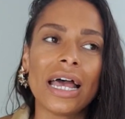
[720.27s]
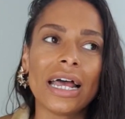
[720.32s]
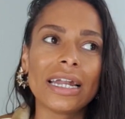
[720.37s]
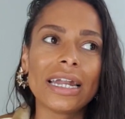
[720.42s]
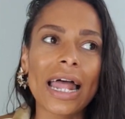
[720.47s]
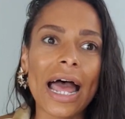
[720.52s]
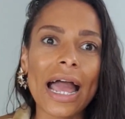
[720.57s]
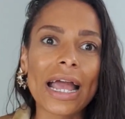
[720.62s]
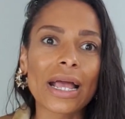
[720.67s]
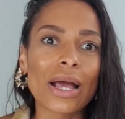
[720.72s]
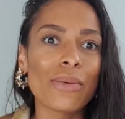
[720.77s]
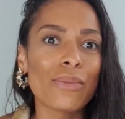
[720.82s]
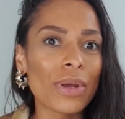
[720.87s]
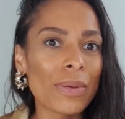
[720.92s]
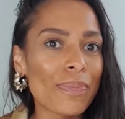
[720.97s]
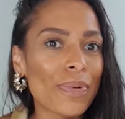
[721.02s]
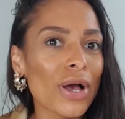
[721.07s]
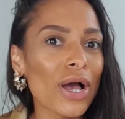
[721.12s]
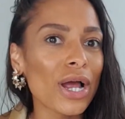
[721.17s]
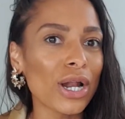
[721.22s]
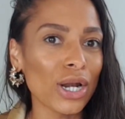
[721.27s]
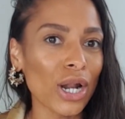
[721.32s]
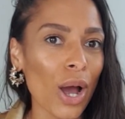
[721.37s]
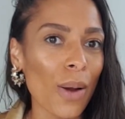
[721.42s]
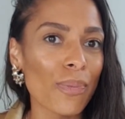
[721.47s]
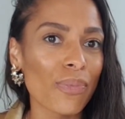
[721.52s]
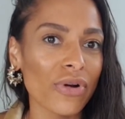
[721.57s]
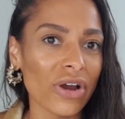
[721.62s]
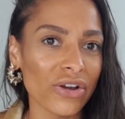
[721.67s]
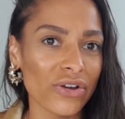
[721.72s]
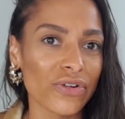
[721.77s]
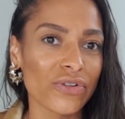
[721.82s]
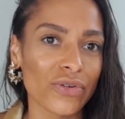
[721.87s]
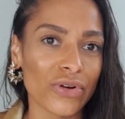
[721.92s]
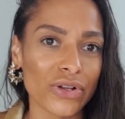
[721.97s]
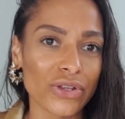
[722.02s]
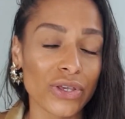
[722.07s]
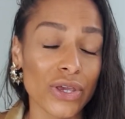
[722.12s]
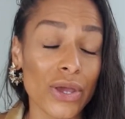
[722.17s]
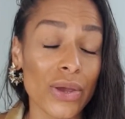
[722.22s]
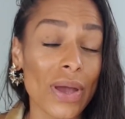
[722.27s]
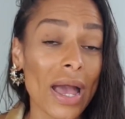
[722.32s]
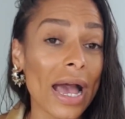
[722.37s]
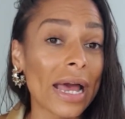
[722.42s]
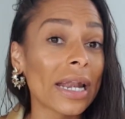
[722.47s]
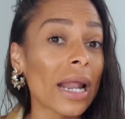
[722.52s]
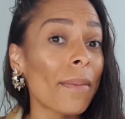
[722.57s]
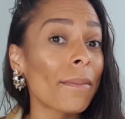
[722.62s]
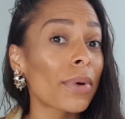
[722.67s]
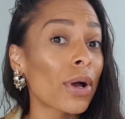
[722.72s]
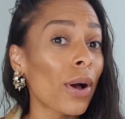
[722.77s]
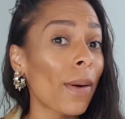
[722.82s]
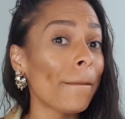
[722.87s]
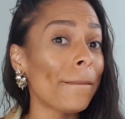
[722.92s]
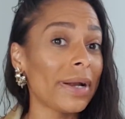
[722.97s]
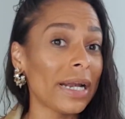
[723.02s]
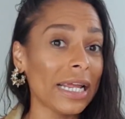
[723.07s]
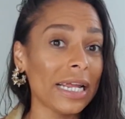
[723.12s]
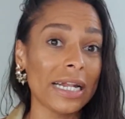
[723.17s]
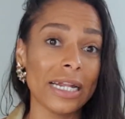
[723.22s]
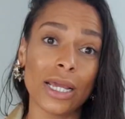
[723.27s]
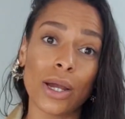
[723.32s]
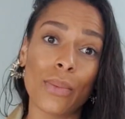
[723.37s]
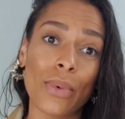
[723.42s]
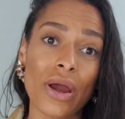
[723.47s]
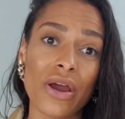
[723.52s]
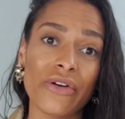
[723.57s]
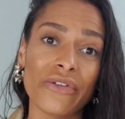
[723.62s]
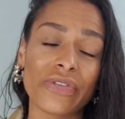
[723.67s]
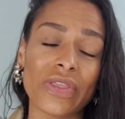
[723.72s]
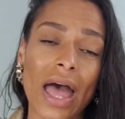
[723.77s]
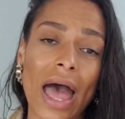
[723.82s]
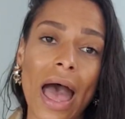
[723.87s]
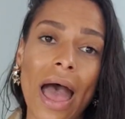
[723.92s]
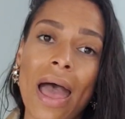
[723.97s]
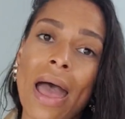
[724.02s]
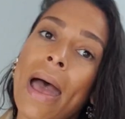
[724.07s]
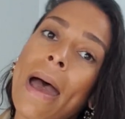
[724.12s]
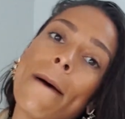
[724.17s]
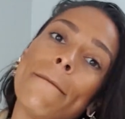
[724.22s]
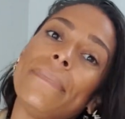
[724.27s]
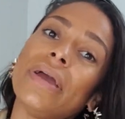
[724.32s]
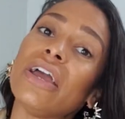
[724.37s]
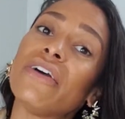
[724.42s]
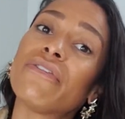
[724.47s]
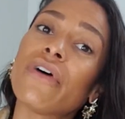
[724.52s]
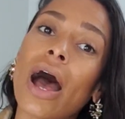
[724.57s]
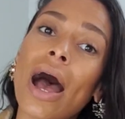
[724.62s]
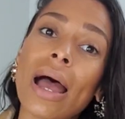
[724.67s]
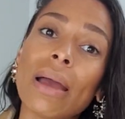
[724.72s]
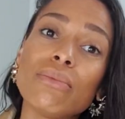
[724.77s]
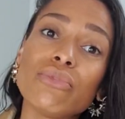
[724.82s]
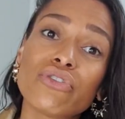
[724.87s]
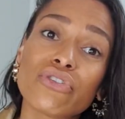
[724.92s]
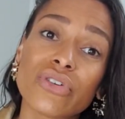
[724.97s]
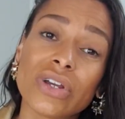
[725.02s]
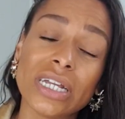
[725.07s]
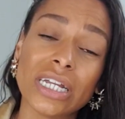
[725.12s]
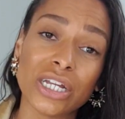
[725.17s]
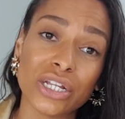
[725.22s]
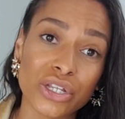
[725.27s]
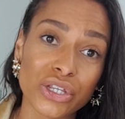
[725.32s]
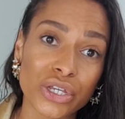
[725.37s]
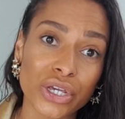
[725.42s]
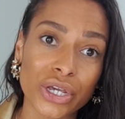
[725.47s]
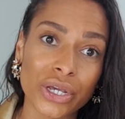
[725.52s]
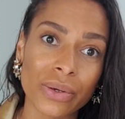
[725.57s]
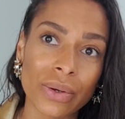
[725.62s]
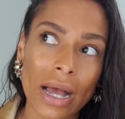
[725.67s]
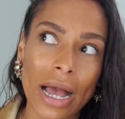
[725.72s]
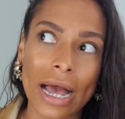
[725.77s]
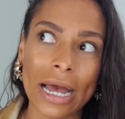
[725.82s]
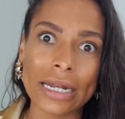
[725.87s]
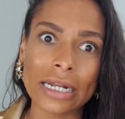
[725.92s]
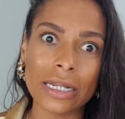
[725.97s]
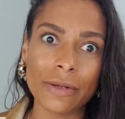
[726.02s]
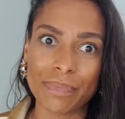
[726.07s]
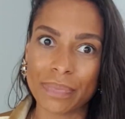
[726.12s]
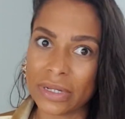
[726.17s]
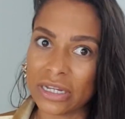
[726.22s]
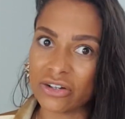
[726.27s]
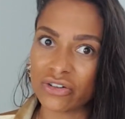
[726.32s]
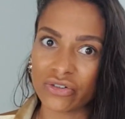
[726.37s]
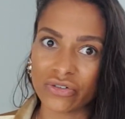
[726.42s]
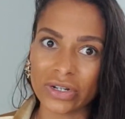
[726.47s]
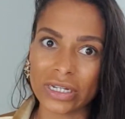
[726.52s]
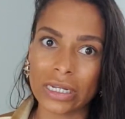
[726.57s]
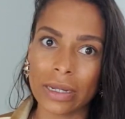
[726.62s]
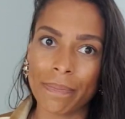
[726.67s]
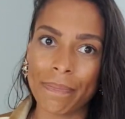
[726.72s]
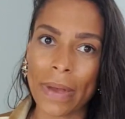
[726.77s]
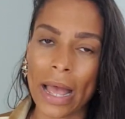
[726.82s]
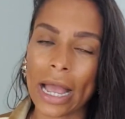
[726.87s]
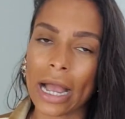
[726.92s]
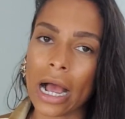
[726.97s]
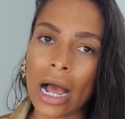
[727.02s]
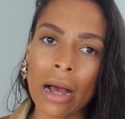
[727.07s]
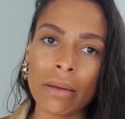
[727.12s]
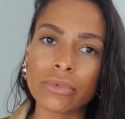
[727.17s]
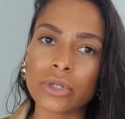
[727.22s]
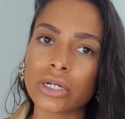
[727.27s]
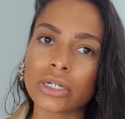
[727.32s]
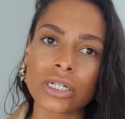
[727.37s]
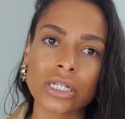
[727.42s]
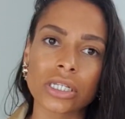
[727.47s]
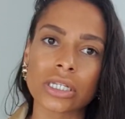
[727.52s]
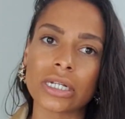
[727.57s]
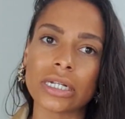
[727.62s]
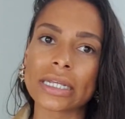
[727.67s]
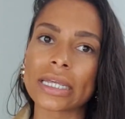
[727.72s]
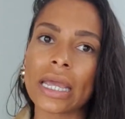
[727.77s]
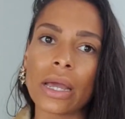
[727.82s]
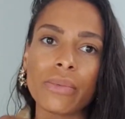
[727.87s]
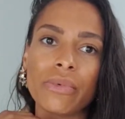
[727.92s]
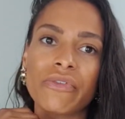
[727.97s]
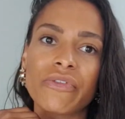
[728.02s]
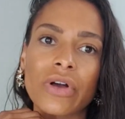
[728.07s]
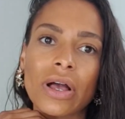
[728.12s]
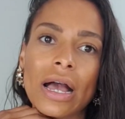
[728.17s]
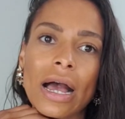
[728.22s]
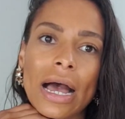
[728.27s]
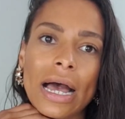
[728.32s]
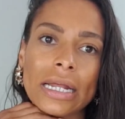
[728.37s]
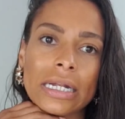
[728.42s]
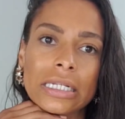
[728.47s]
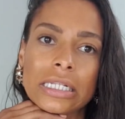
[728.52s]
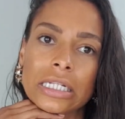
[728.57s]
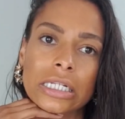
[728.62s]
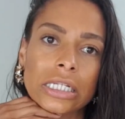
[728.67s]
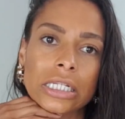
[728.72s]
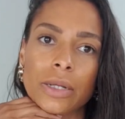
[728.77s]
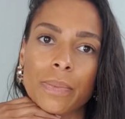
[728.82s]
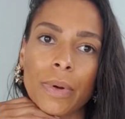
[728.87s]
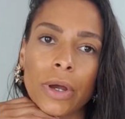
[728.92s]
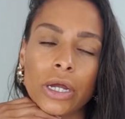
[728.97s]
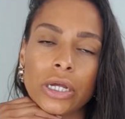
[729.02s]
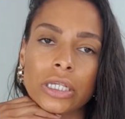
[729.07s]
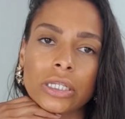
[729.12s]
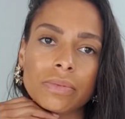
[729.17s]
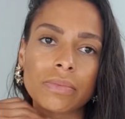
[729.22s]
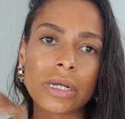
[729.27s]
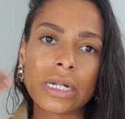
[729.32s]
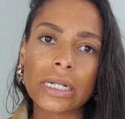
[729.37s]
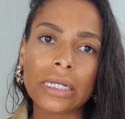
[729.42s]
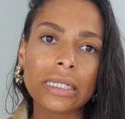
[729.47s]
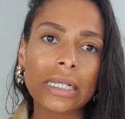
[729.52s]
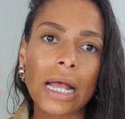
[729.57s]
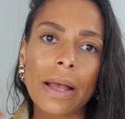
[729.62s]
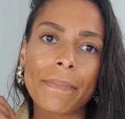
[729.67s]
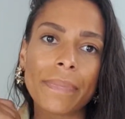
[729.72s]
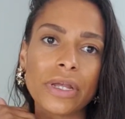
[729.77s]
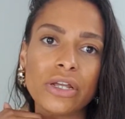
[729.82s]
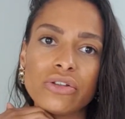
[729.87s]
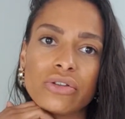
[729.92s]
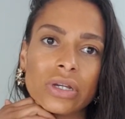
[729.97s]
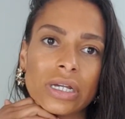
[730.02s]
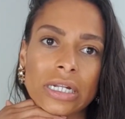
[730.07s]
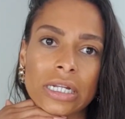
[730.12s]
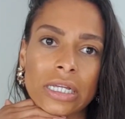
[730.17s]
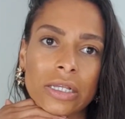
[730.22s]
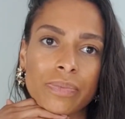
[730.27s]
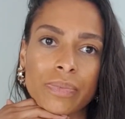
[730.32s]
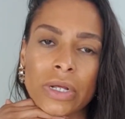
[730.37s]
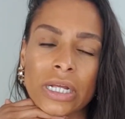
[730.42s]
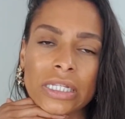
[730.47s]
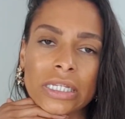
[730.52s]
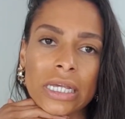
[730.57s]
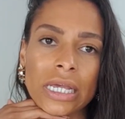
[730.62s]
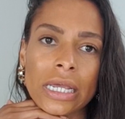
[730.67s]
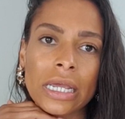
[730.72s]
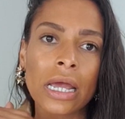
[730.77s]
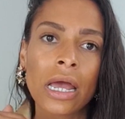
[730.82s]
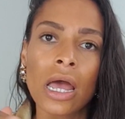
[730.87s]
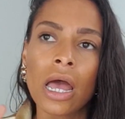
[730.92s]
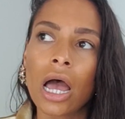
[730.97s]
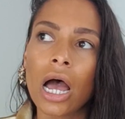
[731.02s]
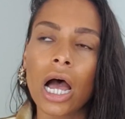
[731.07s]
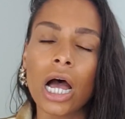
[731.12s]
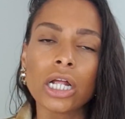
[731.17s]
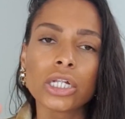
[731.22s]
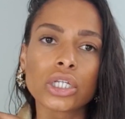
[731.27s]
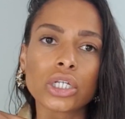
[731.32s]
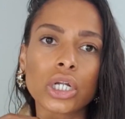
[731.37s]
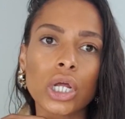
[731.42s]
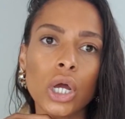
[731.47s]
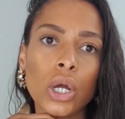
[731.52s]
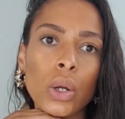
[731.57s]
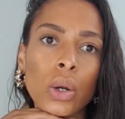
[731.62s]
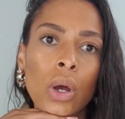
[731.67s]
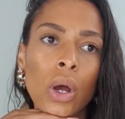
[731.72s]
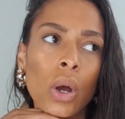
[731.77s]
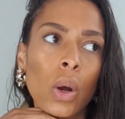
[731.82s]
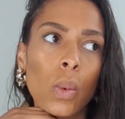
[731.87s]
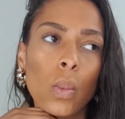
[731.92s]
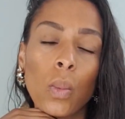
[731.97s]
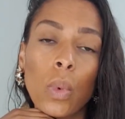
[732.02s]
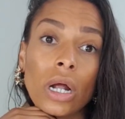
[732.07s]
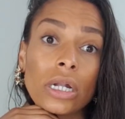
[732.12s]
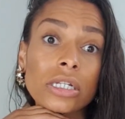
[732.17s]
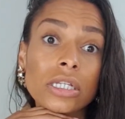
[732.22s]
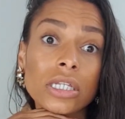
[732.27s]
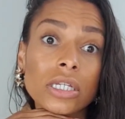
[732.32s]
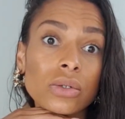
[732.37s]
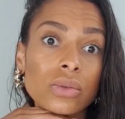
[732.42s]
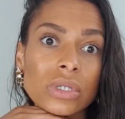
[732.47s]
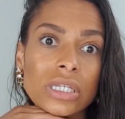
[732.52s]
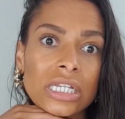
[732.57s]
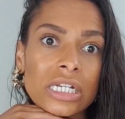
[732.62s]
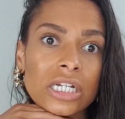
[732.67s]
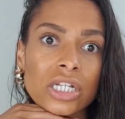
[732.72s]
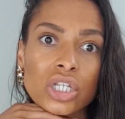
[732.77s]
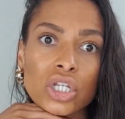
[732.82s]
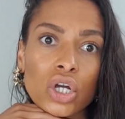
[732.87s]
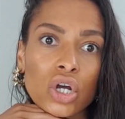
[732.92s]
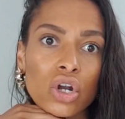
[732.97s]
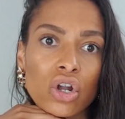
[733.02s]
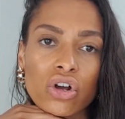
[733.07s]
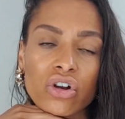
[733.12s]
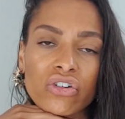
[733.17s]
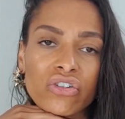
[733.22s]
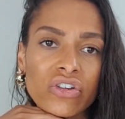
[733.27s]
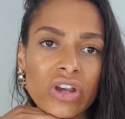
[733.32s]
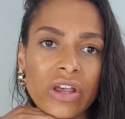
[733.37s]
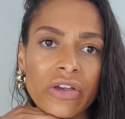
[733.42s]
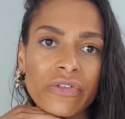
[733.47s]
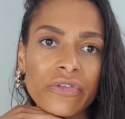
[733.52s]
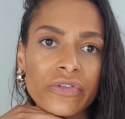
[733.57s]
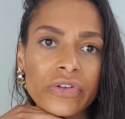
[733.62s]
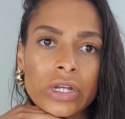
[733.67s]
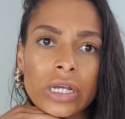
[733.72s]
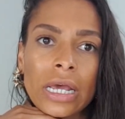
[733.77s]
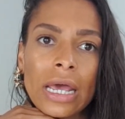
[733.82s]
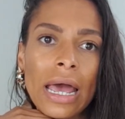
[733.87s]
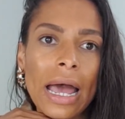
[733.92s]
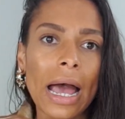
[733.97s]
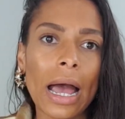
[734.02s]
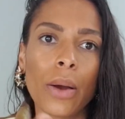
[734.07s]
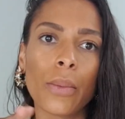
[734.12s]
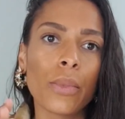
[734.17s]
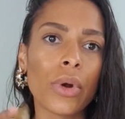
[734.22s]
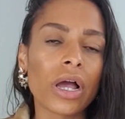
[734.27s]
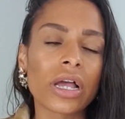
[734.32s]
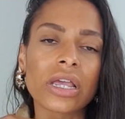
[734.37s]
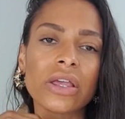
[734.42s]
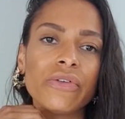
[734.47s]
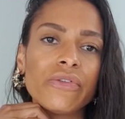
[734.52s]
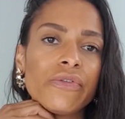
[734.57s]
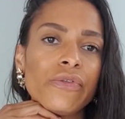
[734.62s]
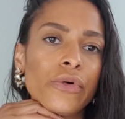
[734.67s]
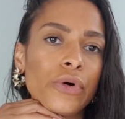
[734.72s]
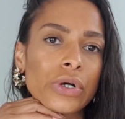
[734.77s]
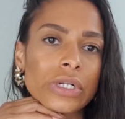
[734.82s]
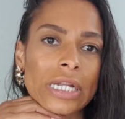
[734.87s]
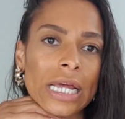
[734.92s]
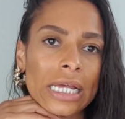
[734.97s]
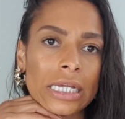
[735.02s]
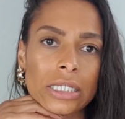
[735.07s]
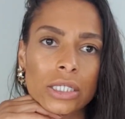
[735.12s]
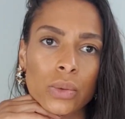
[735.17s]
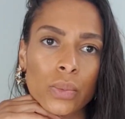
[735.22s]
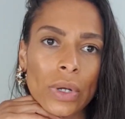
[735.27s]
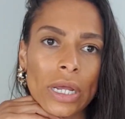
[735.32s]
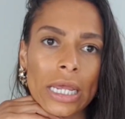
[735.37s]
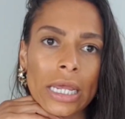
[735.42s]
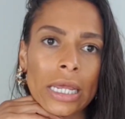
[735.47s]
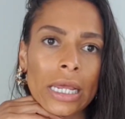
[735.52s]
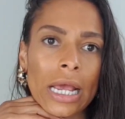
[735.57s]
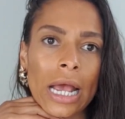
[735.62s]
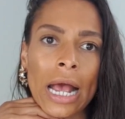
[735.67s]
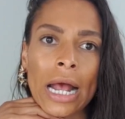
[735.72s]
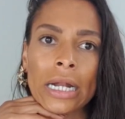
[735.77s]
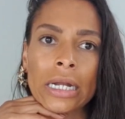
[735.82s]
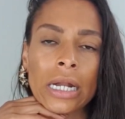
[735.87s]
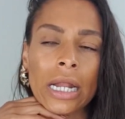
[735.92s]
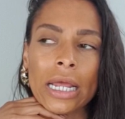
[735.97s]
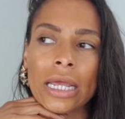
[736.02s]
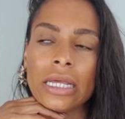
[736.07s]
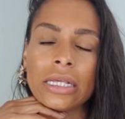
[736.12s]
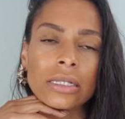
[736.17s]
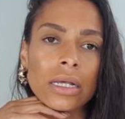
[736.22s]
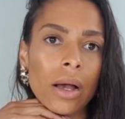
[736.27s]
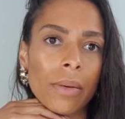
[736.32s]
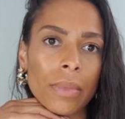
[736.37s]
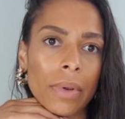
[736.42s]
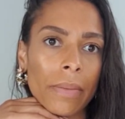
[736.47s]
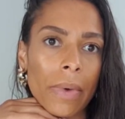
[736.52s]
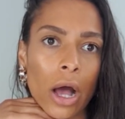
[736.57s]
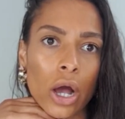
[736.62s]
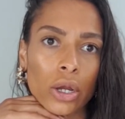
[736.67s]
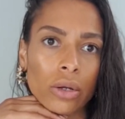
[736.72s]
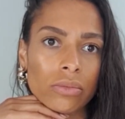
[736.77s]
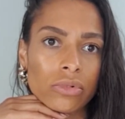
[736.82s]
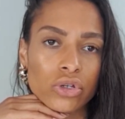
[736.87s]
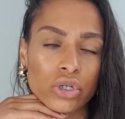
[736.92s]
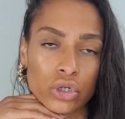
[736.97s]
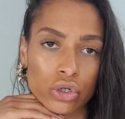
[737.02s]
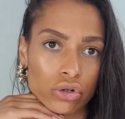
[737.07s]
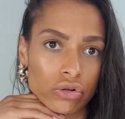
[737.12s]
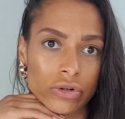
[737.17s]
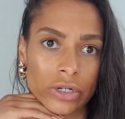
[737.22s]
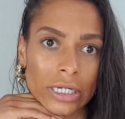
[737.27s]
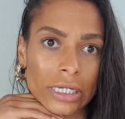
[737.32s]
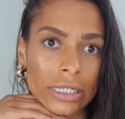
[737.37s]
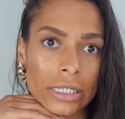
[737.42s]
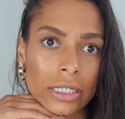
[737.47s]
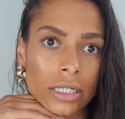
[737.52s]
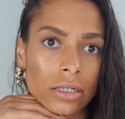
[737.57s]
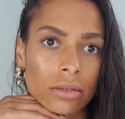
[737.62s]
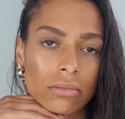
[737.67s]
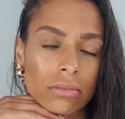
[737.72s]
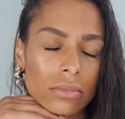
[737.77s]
Like, we put a lot of pressure on you, and I'm completely aware of that. But if I'm treating you, I need to be treated back. I'm not just going to get with a guy that's just a postman. He's happy doing his bloody, 1 till 6 o'clock shift and working 4 days a week, and he's coming home to a creed.